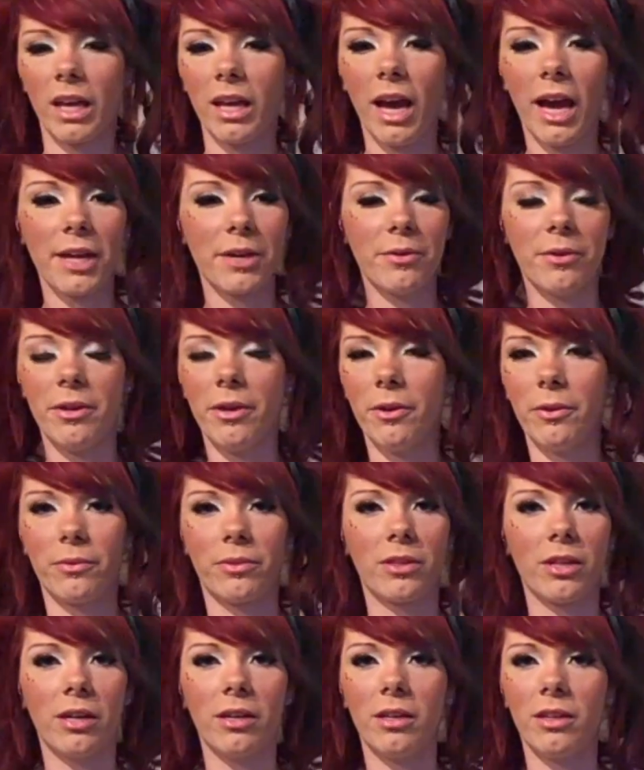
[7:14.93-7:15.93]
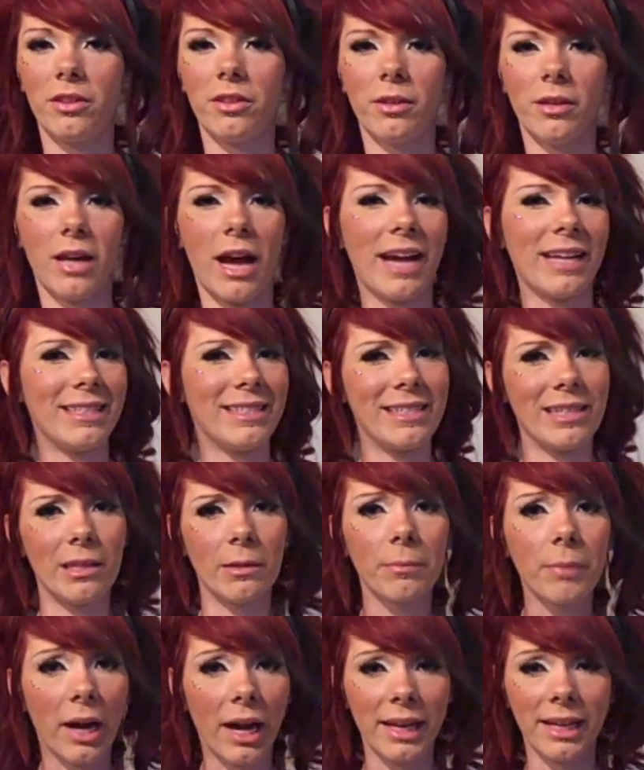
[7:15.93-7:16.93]
don't know, the
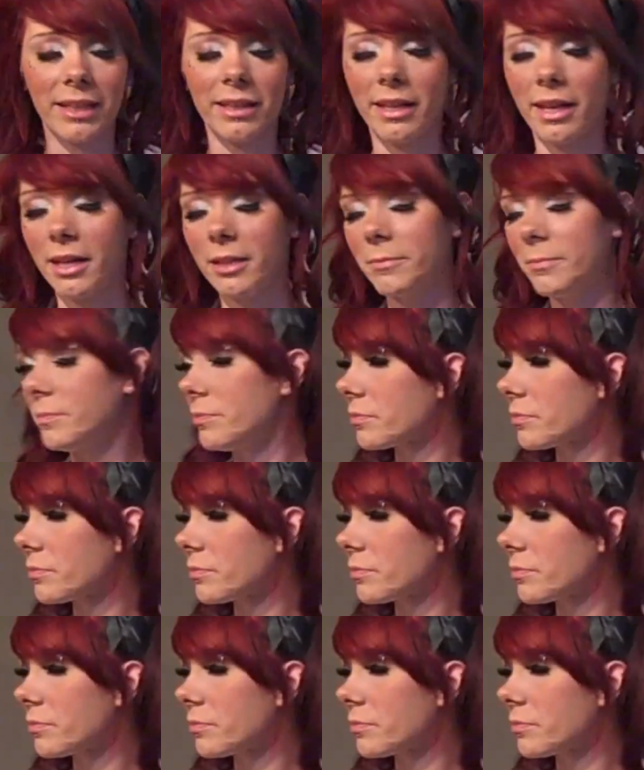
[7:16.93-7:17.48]
idea behind that,